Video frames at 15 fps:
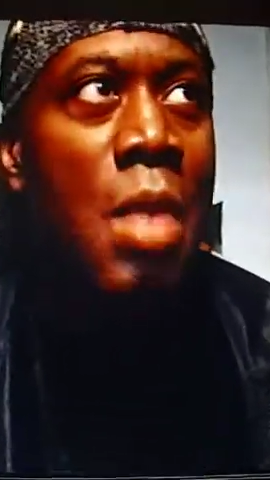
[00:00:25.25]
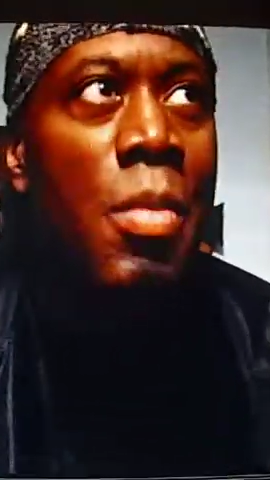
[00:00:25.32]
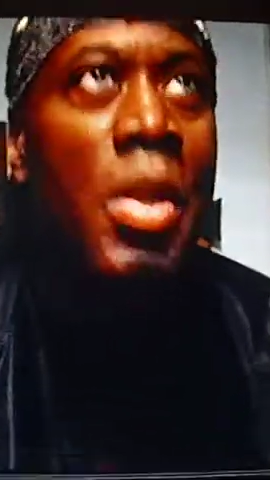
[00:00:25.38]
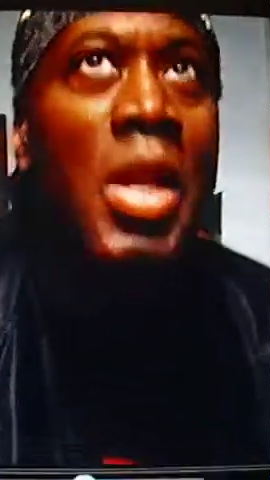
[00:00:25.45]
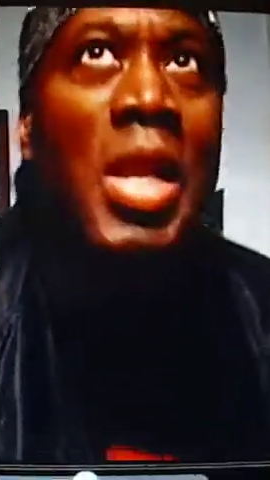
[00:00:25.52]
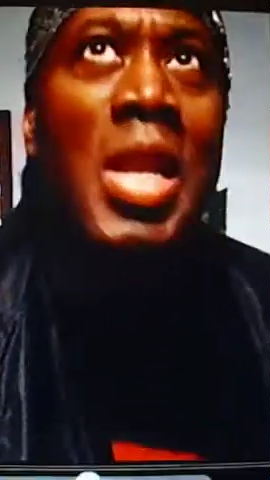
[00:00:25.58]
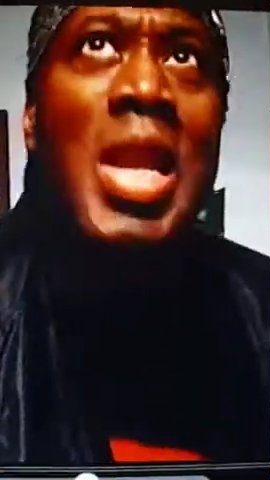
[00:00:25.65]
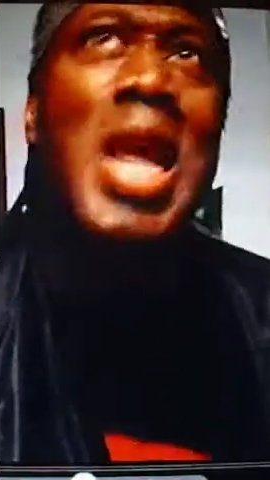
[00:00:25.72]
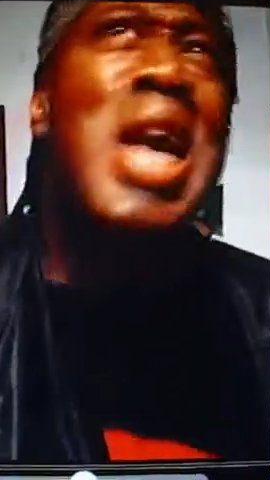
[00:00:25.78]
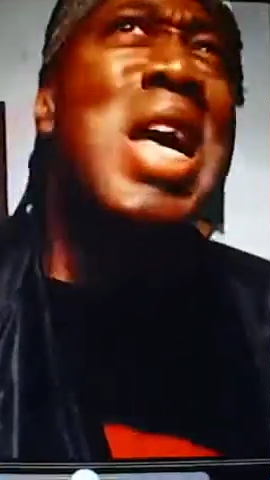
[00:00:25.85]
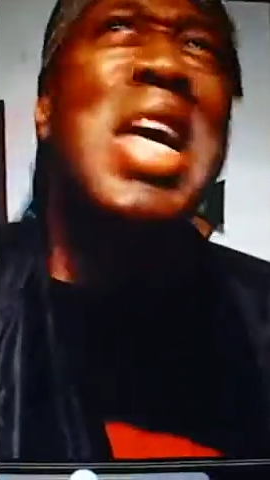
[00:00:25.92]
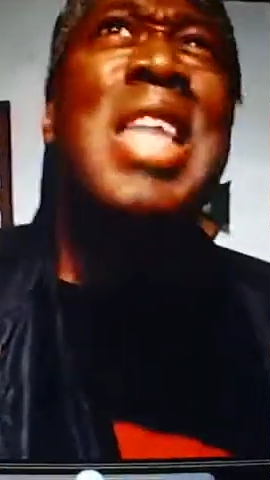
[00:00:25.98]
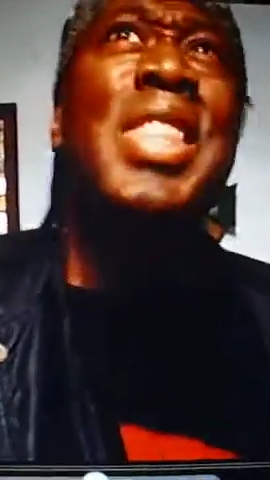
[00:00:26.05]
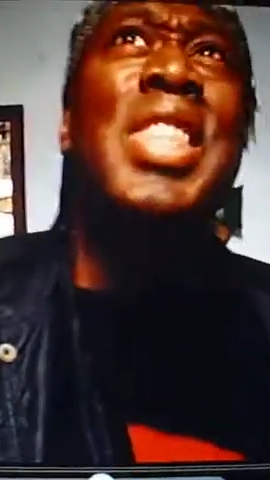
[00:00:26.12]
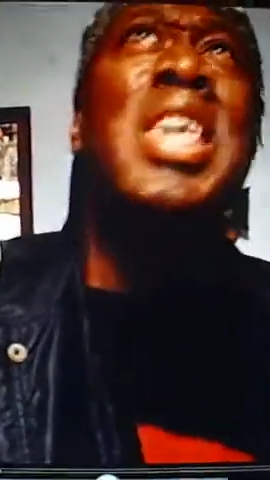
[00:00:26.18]

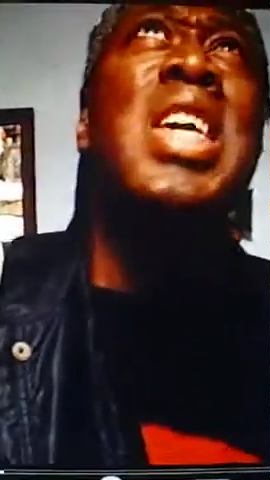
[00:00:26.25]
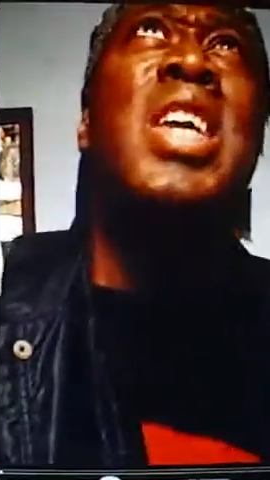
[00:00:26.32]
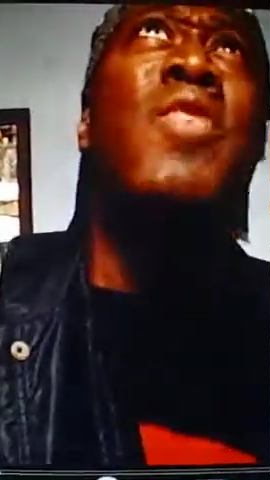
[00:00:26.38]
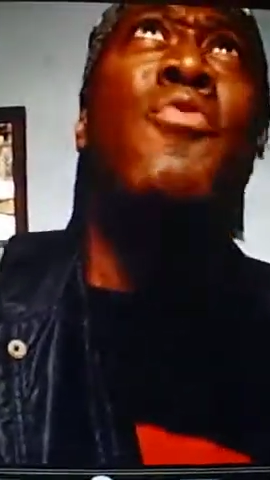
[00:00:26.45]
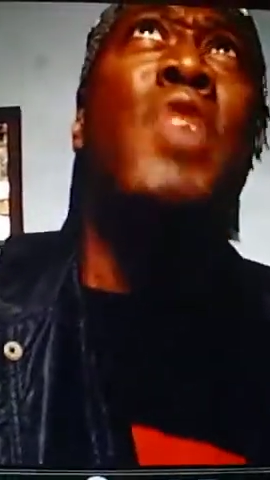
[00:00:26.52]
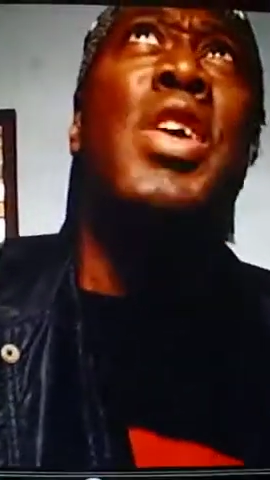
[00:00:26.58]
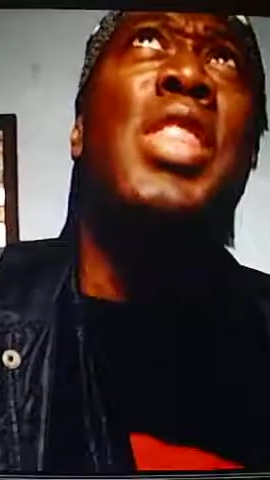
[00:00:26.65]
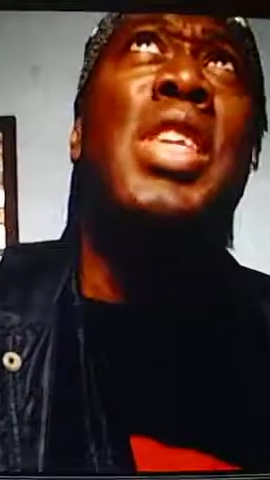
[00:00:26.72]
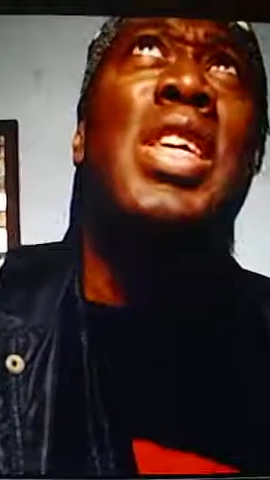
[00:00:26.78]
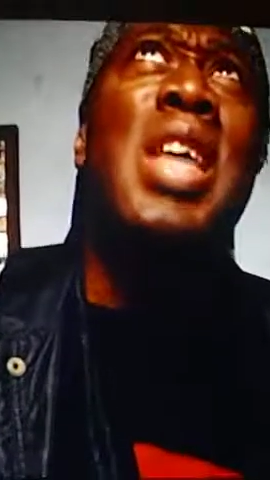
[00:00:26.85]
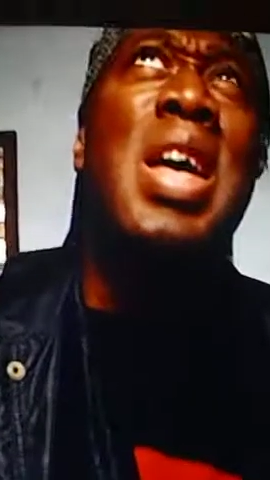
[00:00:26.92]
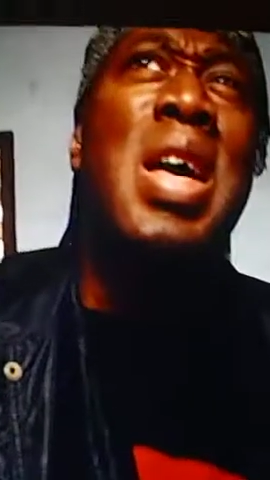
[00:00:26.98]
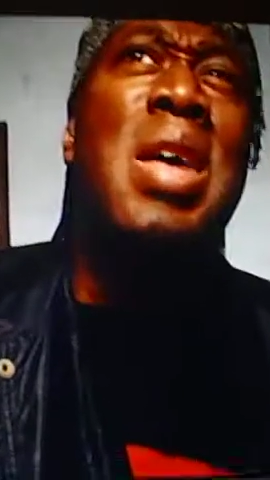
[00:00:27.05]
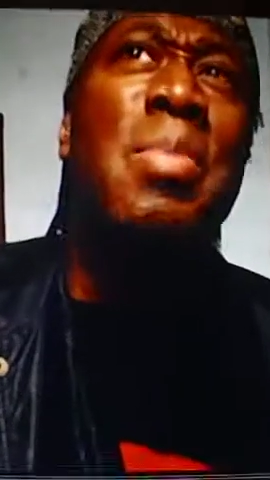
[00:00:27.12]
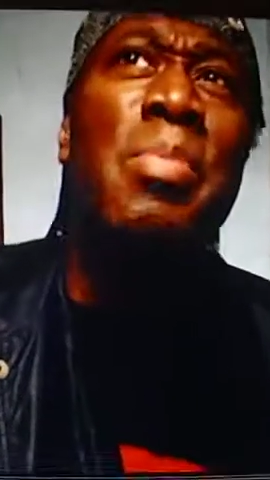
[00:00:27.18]
nothing would
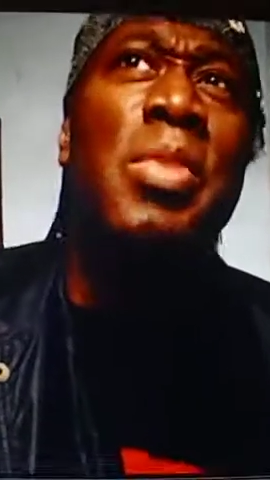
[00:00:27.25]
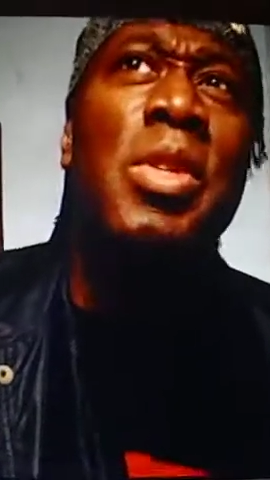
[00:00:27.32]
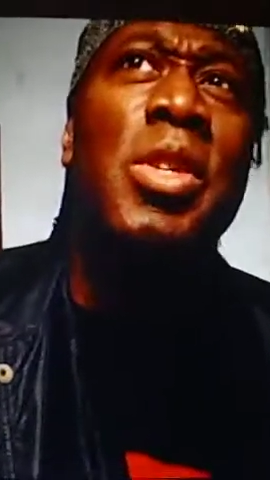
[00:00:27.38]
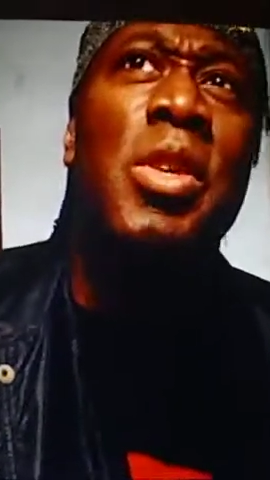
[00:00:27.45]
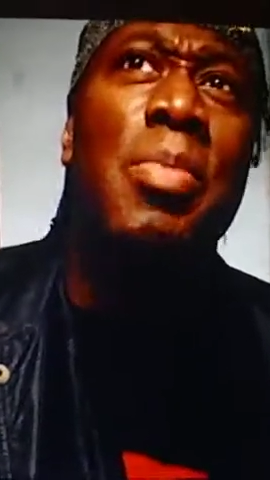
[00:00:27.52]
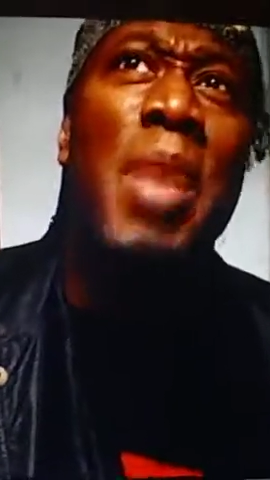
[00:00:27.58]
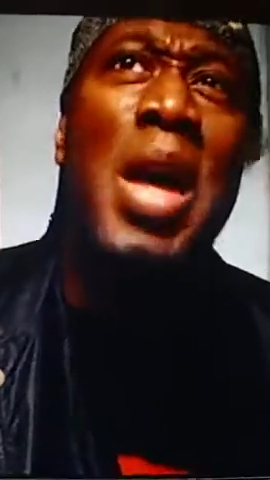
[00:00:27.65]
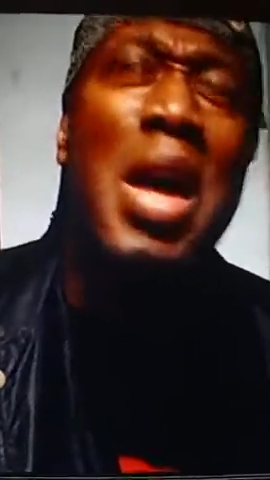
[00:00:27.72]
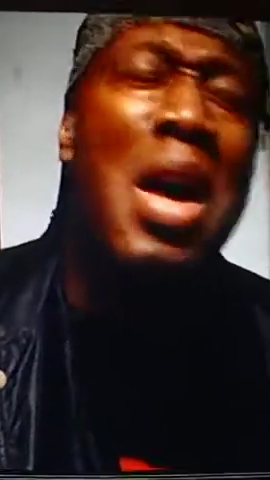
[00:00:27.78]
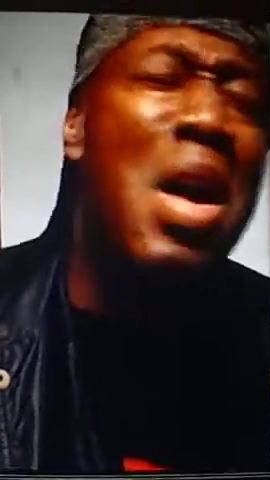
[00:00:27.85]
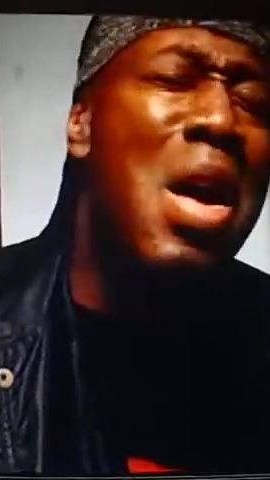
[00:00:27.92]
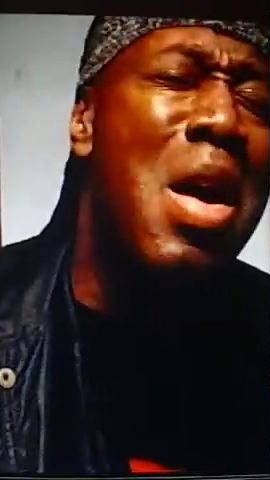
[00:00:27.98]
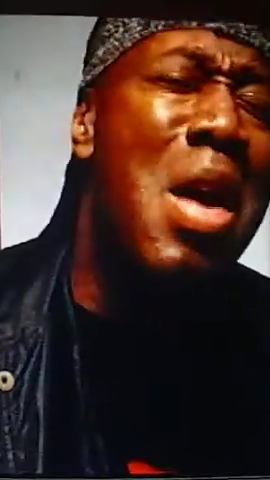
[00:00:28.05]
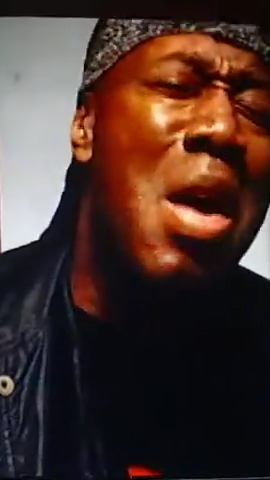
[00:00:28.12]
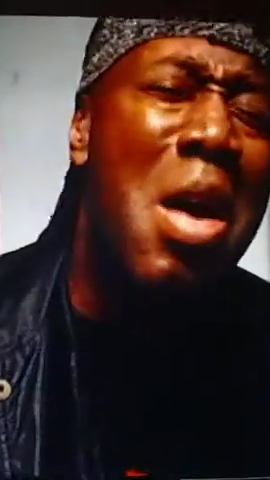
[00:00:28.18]
come to my
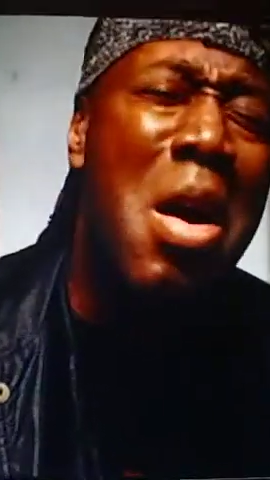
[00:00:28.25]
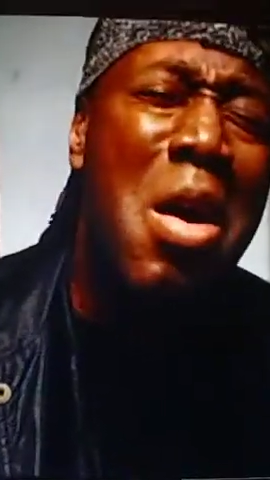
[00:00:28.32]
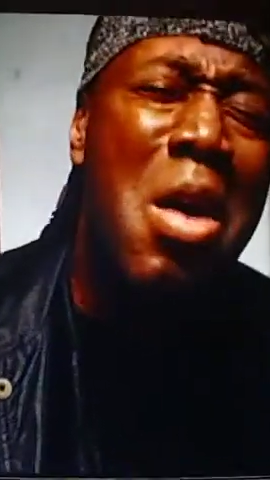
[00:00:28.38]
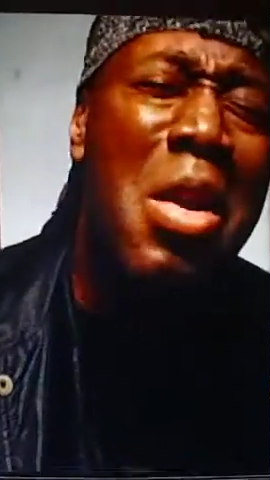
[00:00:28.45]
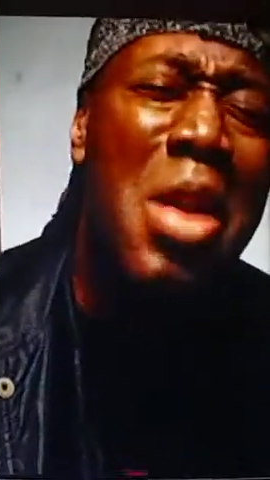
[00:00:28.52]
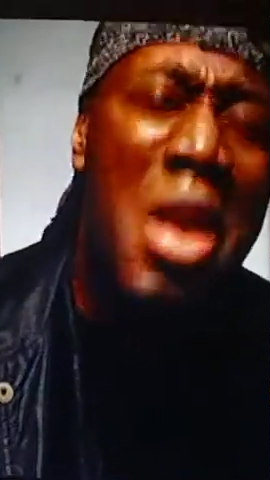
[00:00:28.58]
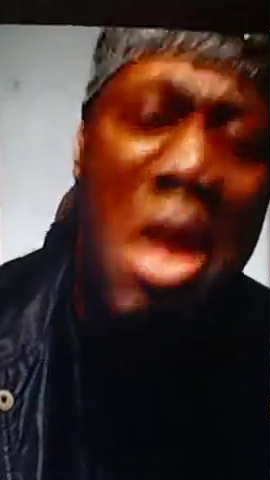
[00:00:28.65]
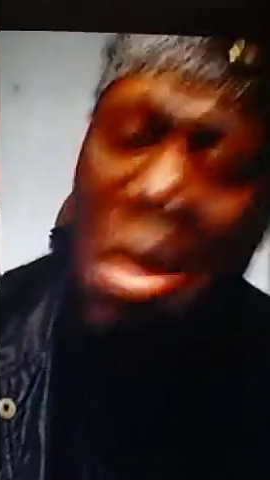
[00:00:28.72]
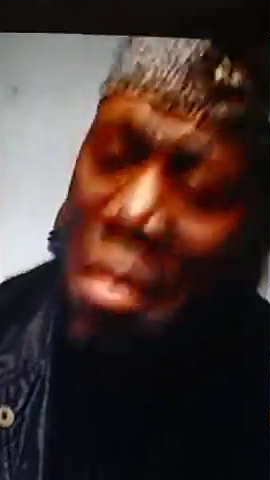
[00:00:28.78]
heart,